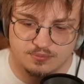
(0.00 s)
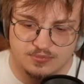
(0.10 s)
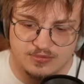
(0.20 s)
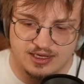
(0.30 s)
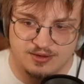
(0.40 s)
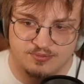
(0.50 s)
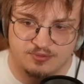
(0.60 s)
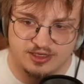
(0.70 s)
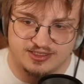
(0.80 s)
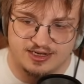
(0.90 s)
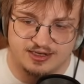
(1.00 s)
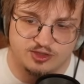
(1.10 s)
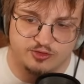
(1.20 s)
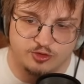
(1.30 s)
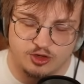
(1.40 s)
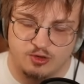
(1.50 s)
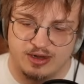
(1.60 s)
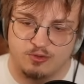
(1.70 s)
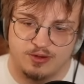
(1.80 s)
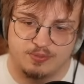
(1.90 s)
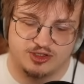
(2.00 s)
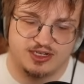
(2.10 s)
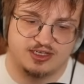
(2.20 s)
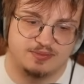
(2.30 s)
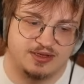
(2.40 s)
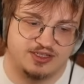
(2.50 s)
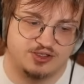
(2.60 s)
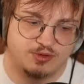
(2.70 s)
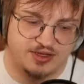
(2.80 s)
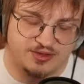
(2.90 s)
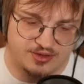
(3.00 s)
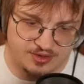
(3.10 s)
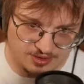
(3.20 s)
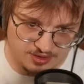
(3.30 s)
and we decided to forego a 1% to miss with